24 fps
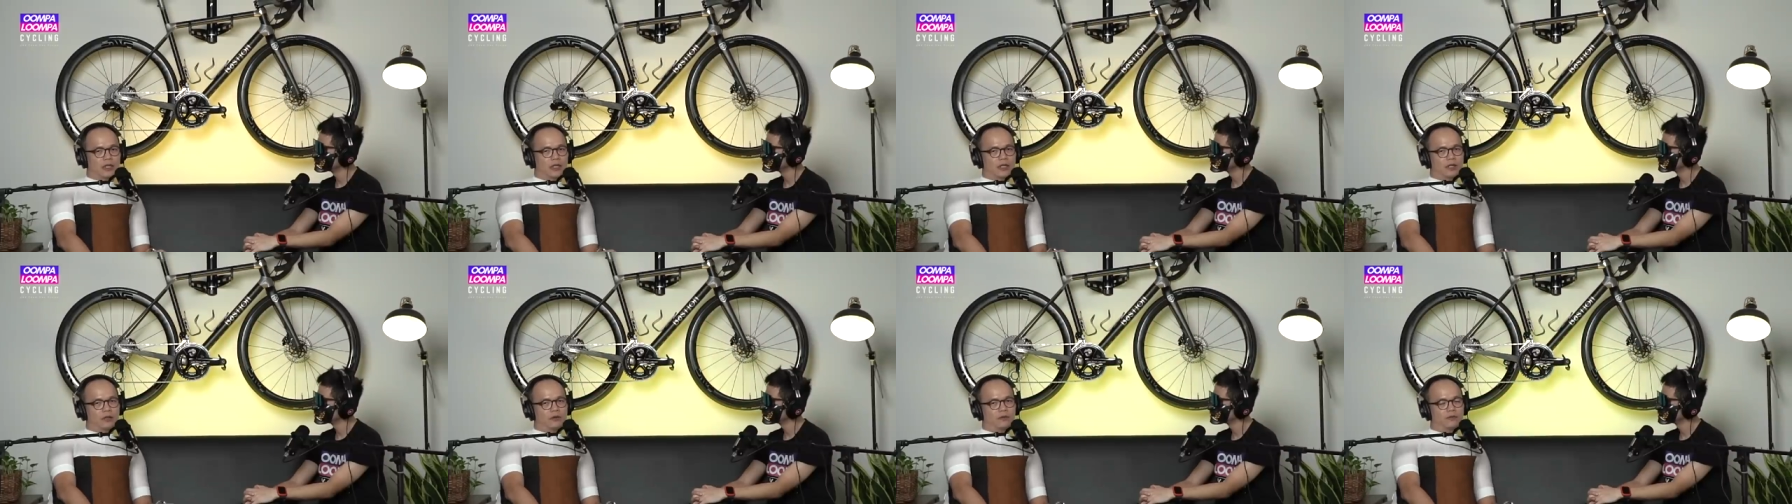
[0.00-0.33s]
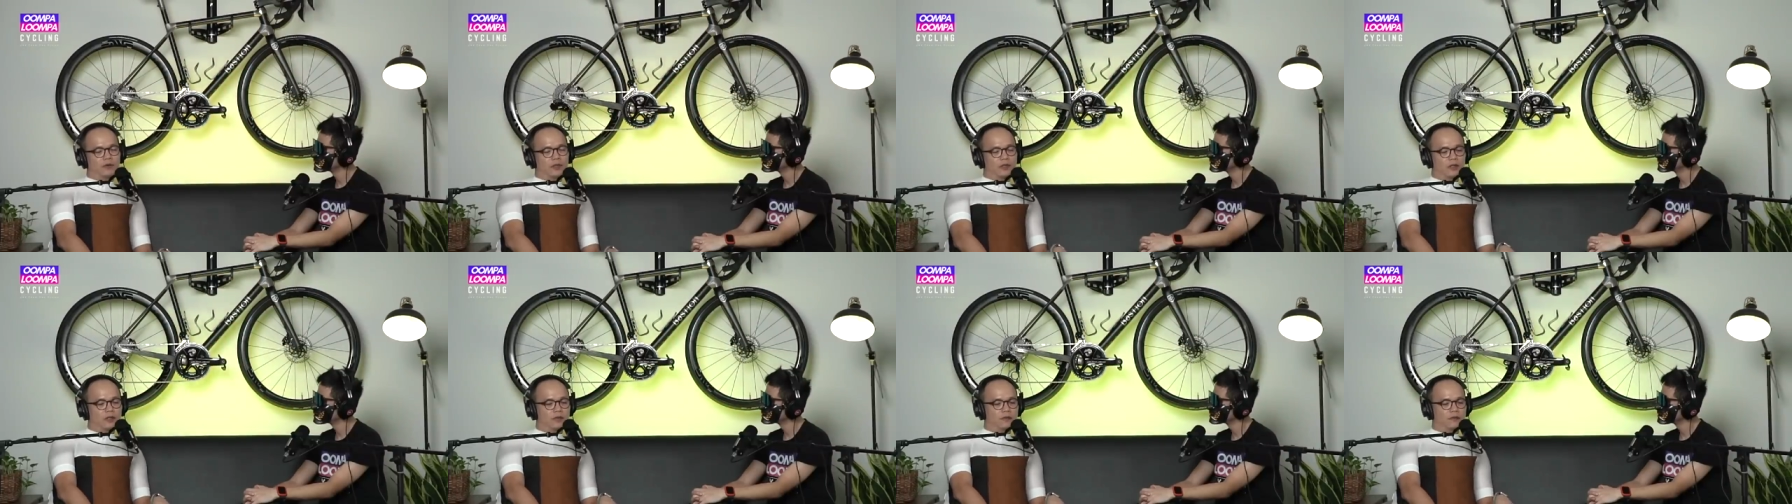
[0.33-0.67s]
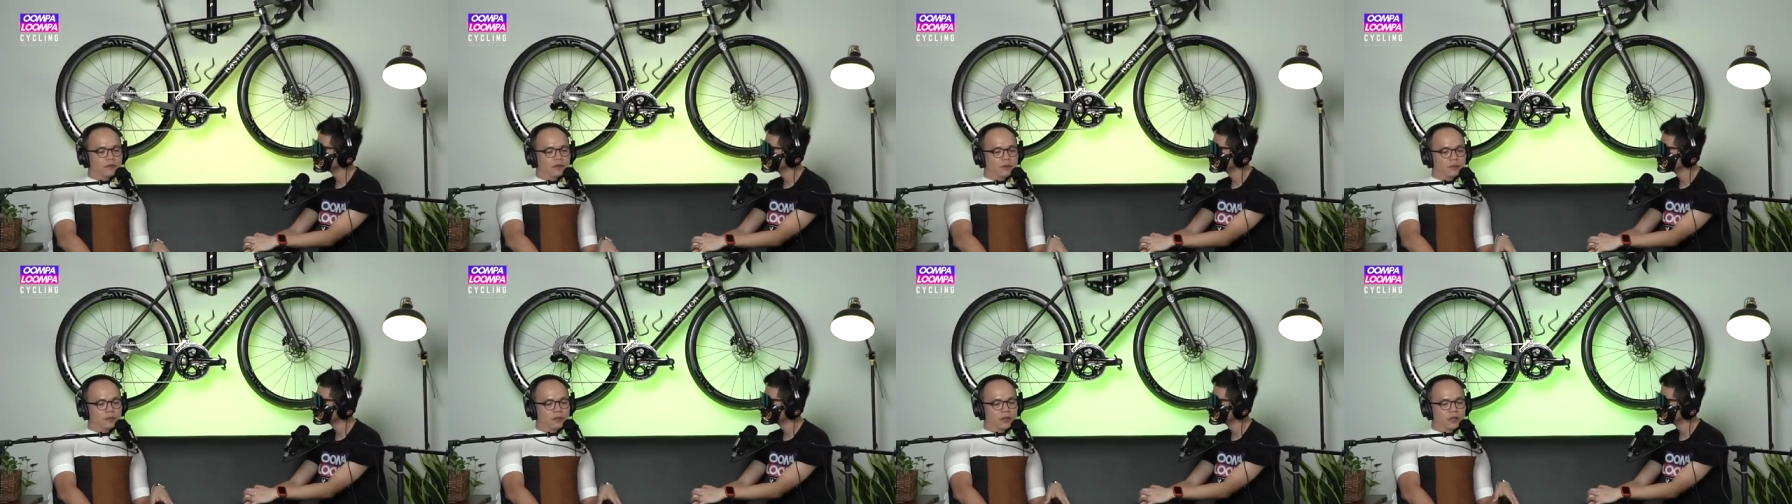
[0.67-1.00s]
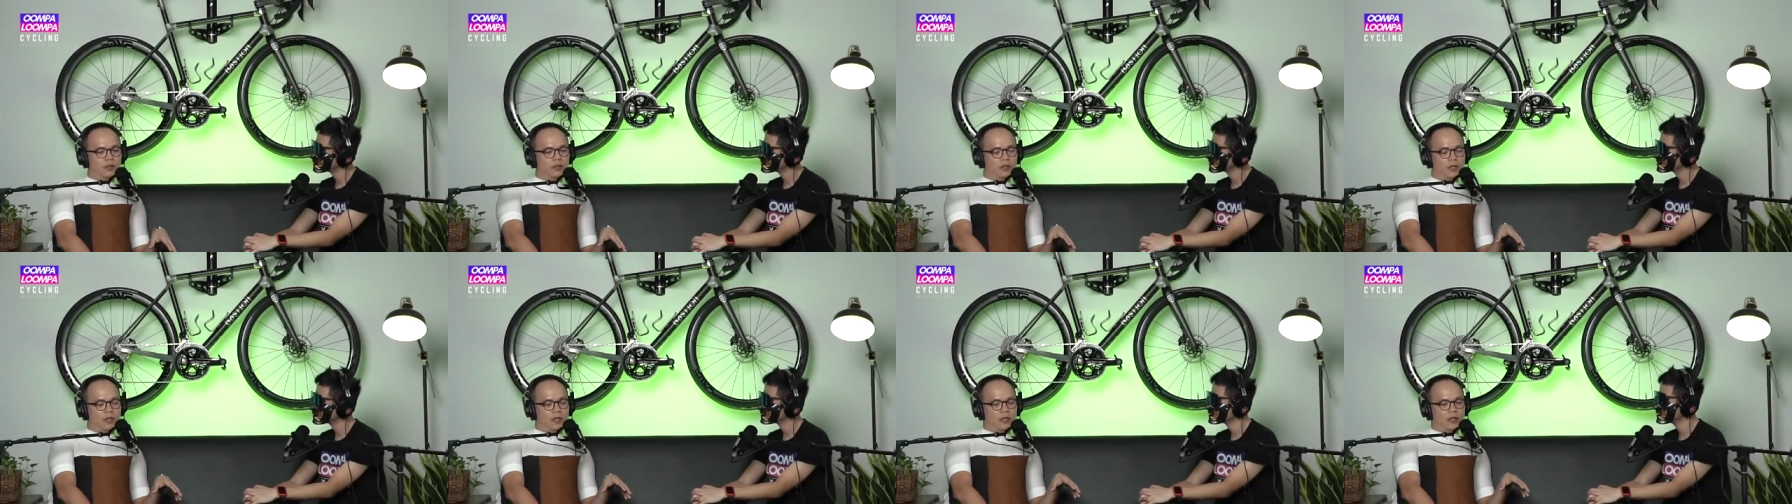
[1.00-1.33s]
are overkill for
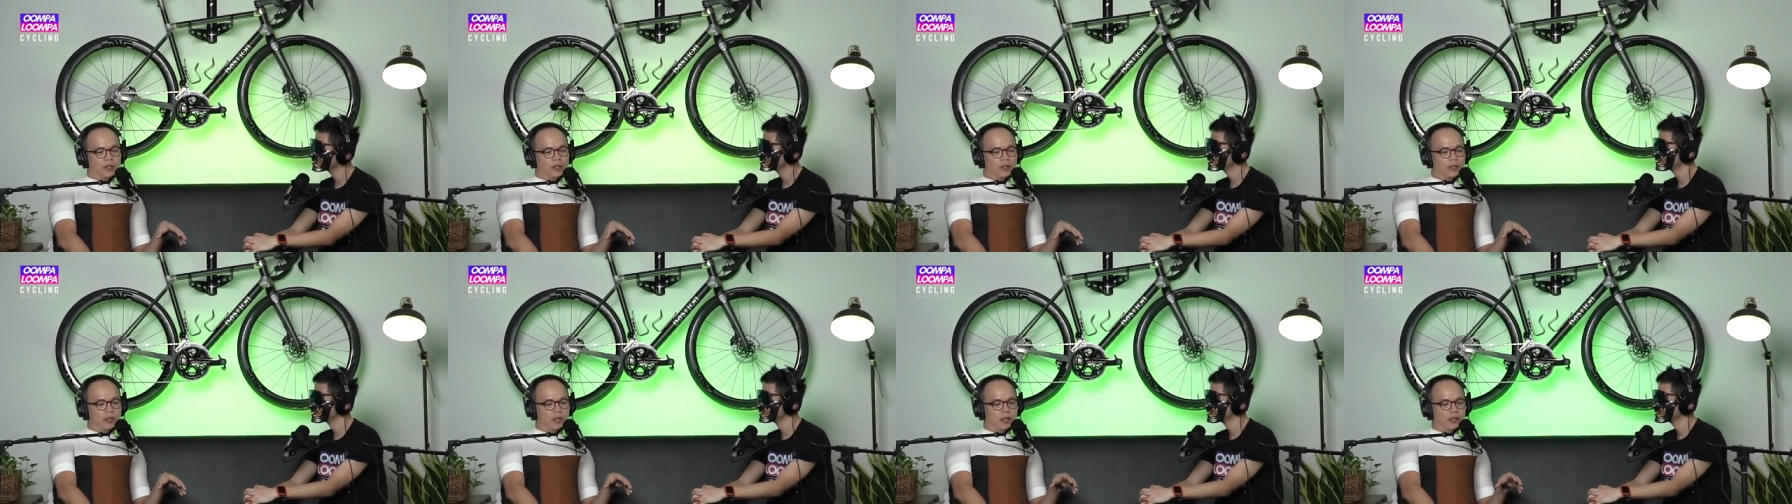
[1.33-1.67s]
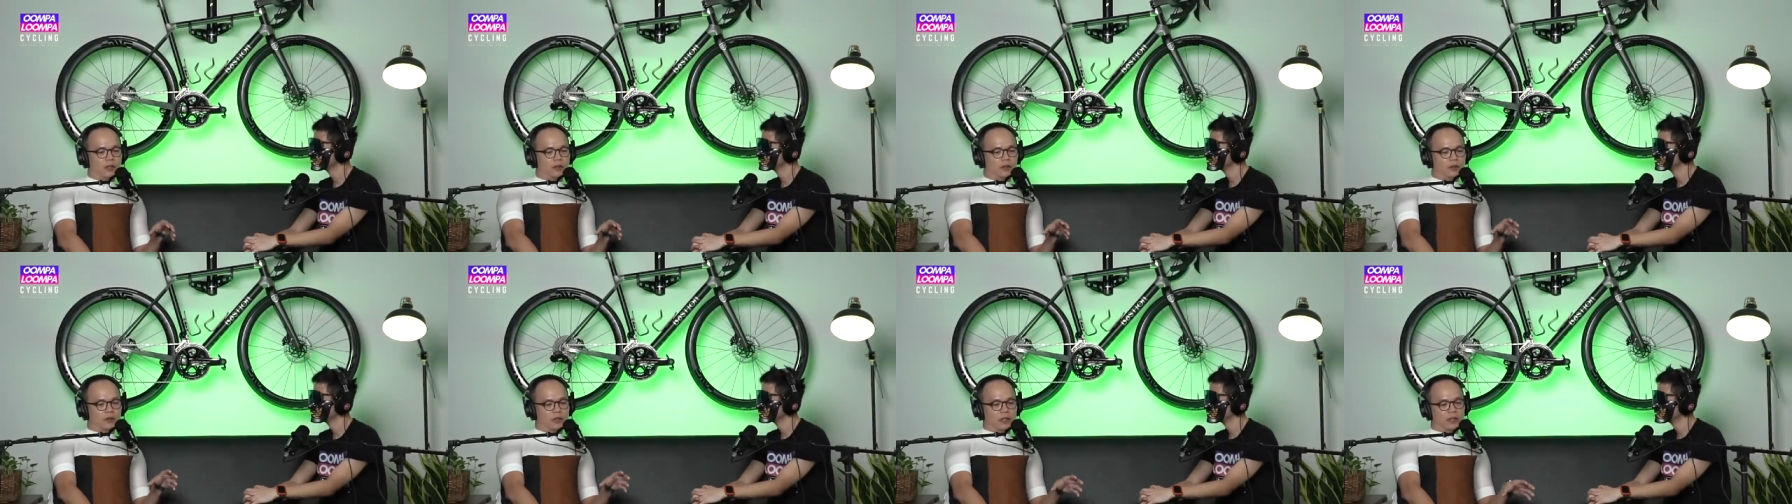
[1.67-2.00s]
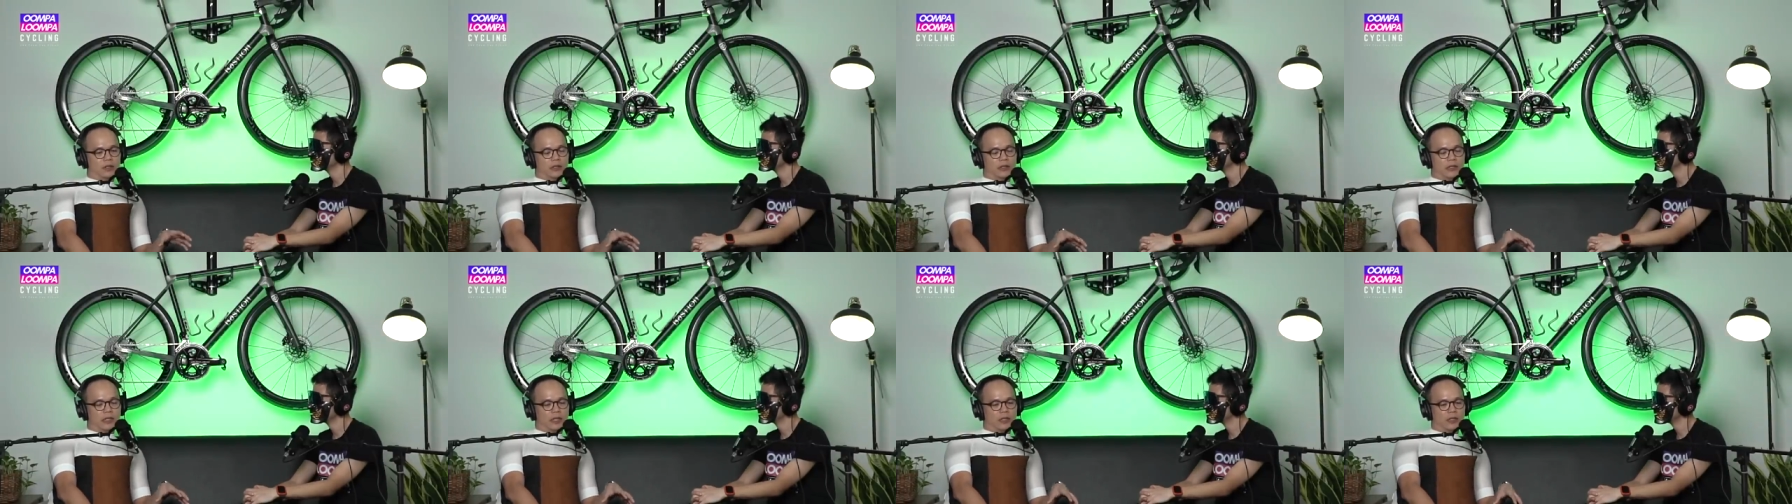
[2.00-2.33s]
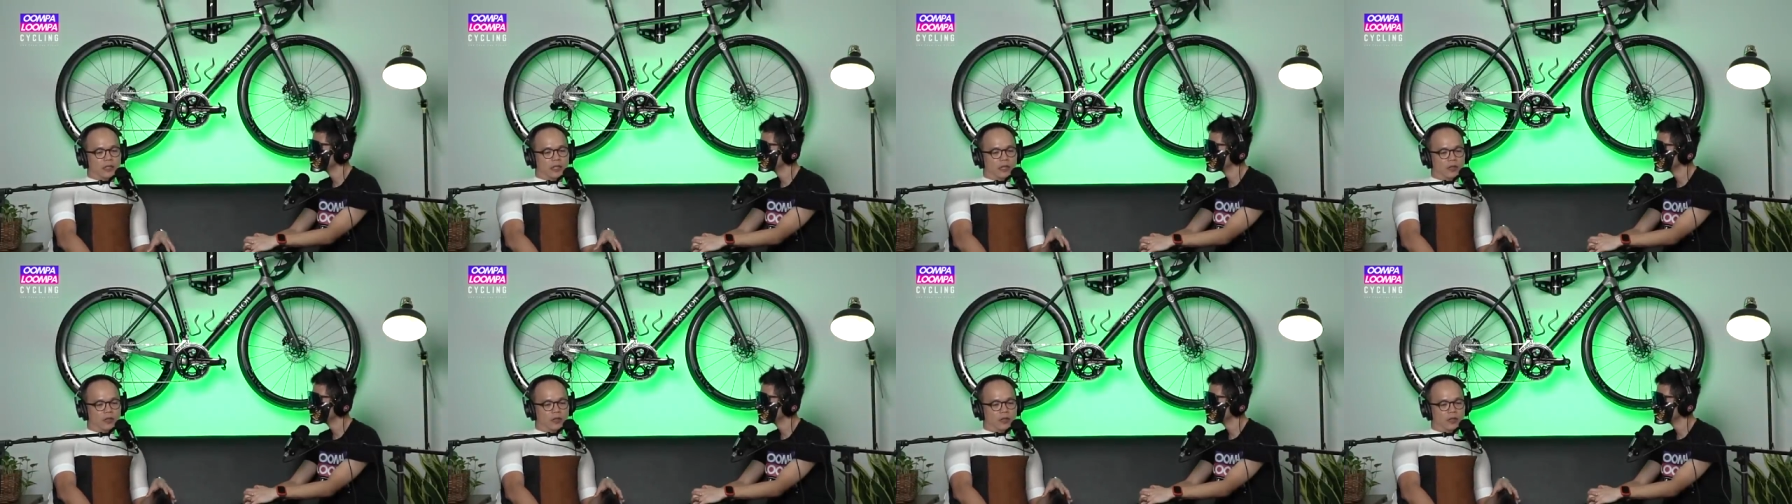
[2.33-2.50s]
me. Then cassette,